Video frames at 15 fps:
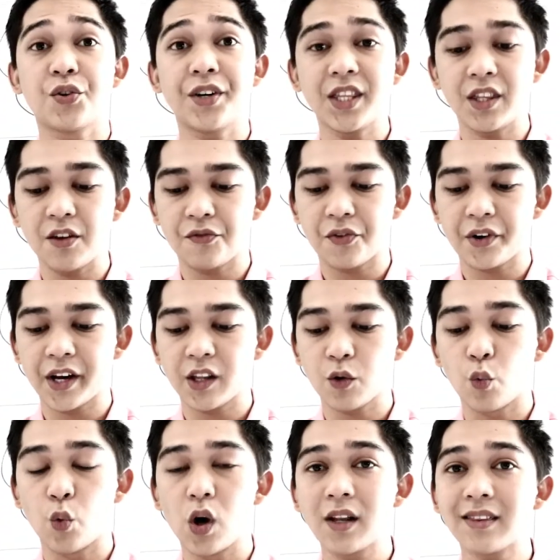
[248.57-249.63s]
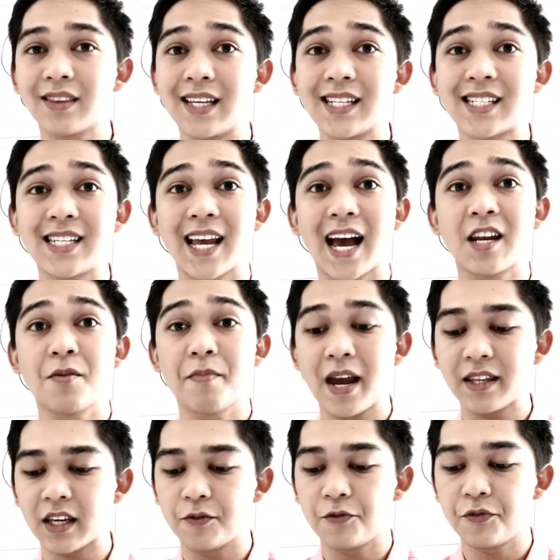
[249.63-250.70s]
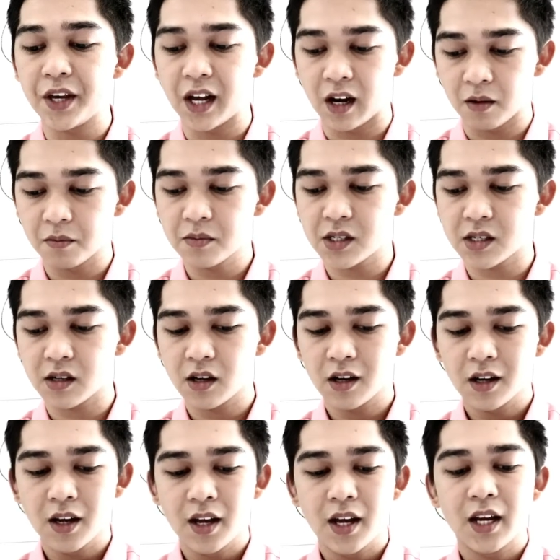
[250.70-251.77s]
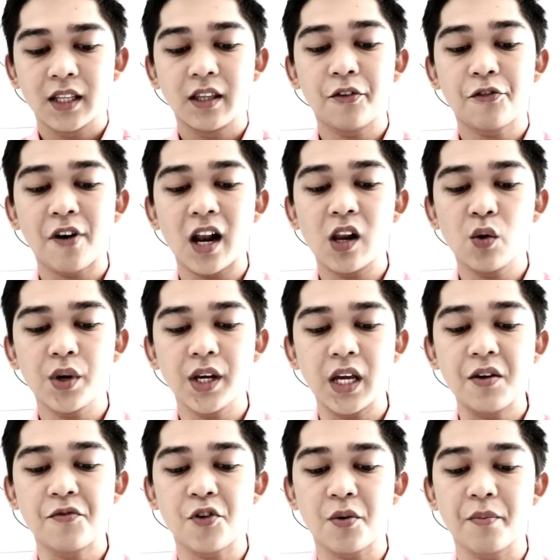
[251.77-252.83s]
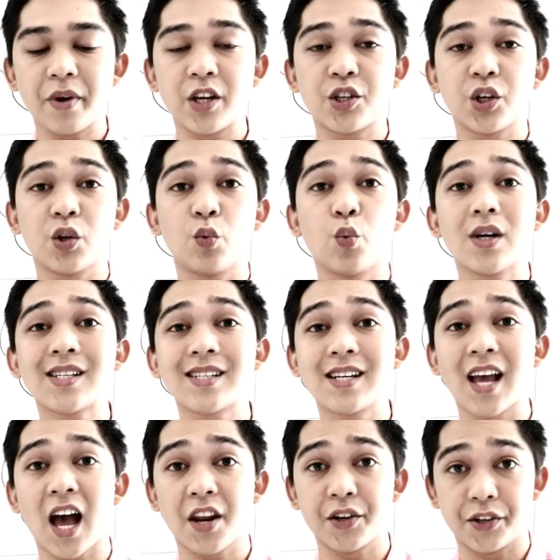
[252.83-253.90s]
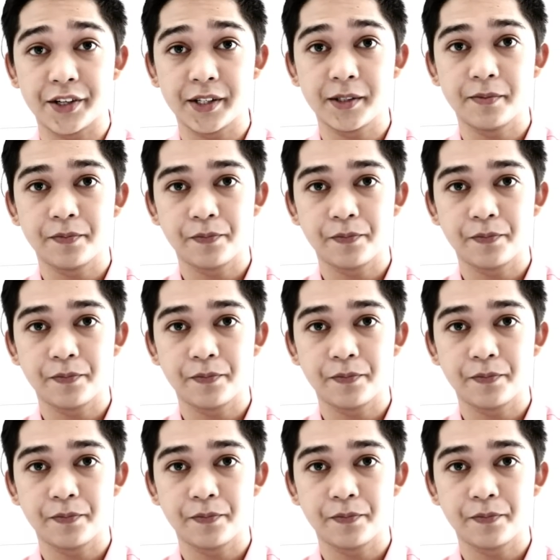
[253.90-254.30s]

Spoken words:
three different Walt Disney animated films, the following information was gathered.